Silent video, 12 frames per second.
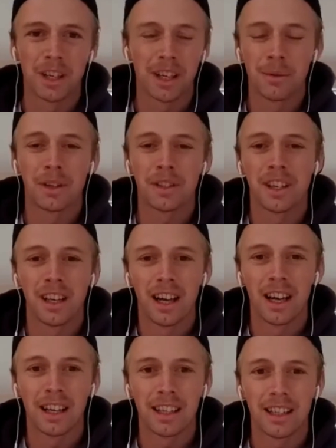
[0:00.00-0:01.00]
It wasn't
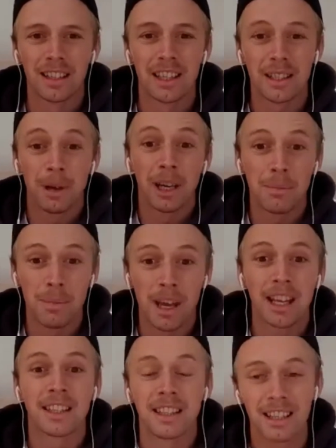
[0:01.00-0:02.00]
like, let's make a
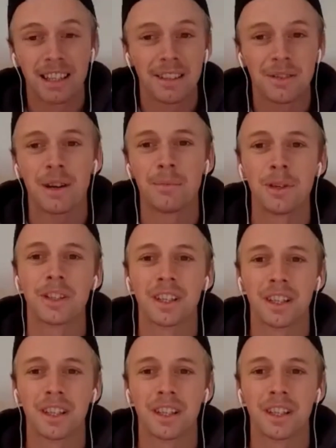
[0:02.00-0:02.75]
band and then let's write music.